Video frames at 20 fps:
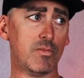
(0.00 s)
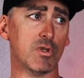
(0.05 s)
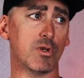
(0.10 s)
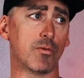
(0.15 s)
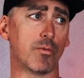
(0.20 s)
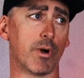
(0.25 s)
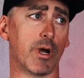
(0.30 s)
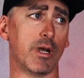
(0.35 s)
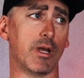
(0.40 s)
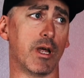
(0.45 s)

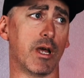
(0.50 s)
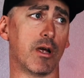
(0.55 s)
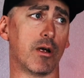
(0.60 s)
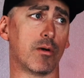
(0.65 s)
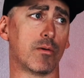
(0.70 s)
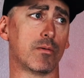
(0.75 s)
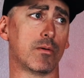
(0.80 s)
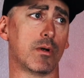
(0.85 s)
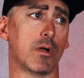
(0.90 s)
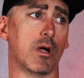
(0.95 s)
right
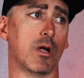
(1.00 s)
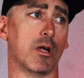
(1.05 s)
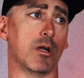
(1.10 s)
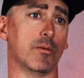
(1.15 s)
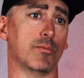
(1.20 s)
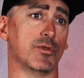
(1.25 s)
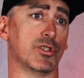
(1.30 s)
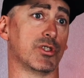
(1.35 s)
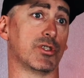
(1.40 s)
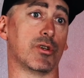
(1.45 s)

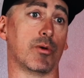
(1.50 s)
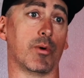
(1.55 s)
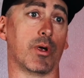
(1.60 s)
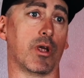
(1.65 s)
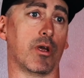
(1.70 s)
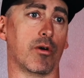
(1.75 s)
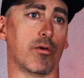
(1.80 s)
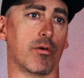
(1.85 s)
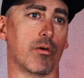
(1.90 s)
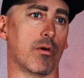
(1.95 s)
now, just so we
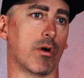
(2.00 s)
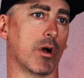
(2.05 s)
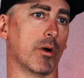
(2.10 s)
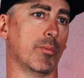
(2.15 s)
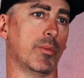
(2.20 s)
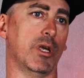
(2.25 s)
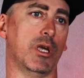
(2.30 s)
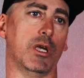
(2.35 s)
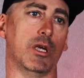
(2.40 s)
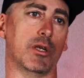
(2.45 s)
can go to
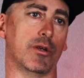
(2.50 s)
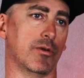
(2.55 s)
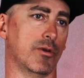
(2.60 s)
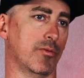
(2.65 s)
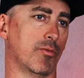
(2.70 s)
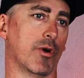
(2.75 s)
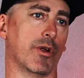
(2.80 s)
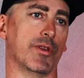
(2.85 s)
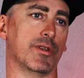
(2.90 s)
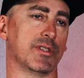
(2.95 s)
ORP
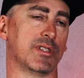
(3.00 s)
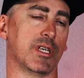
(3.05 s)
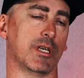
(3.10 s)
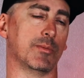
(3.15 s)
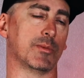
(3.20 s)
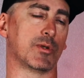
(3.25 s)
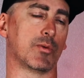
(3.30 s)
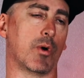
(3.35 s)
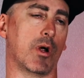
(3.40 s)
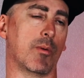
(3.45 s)
and run the
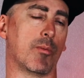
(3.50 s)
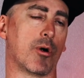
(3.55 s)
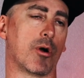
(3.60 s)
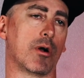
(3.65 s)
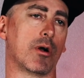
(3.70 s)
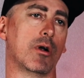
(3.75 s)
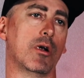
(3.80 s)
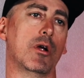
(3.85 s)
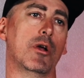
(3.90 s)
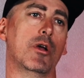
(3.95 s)
same sway
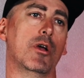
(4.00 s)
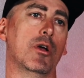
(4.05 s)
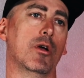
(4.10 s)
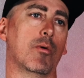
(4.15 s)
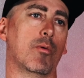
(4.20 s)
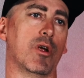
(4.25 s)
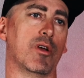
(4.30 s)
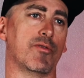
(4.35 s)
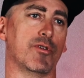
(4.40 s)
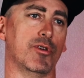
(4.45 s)
bar.
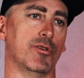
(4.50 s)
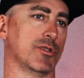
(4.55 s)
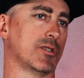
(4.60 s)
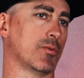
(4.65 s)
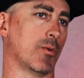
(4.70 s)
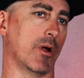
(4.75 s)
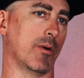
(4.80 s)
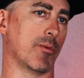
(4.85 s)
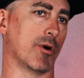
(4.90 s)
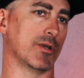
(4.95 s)
We have a new
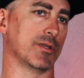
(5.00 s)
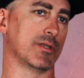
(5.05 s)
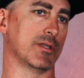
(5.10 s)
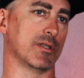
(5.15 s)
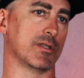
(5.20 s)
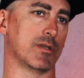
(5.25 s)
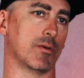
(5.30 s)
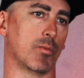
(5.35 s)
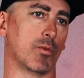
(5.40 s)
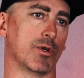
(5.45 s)
sway bar
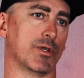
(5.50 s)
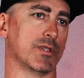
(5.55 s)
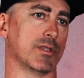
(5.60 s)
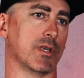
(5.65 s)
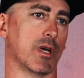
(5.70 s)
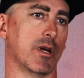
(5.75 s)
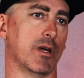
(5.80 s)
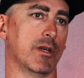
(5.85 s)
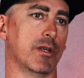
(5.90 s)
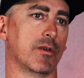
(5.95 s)
system we're
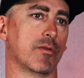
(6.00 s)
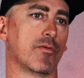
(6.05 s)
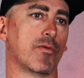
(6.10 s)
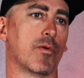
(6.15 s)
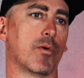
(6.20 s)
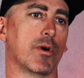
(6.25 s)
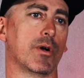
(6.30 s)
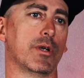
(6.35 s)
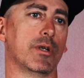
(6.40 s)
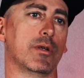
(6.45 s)
designing
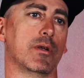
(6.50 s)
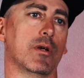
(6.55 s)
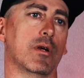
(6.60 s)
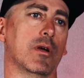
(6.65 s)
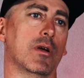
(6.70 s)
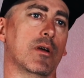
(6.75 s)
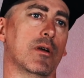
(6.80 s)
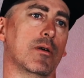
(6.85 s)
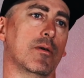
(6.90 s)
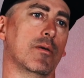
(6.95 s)
for it
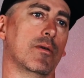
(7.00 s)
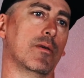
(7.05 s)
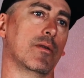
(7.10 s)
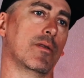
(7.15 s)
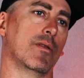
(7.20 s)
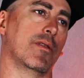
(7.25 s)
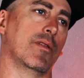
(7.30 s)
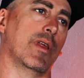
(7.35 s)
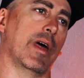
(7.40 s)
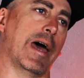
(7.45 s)

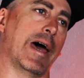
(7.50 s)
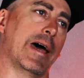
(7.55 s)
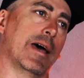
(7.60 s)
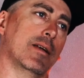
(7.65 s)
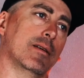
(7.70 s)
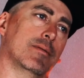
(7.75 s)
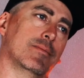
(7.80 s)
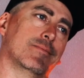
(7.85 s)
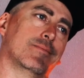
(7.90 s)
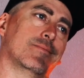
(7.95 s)

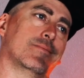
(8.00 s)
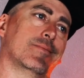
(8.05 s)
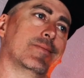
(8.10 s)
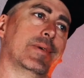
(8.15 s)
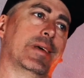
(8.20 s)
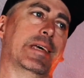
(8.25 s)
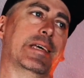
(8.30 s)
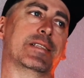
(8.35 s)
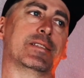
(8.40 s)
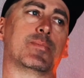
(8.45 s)
that
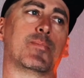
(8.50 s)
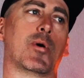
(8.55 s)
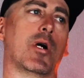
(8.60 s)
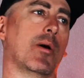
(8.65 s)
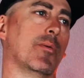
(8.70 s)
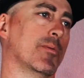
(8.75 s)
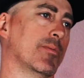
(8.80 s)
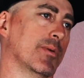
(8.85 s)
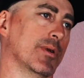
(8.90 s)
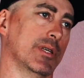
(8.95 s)
it's
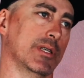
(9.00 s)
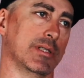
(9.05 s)
probably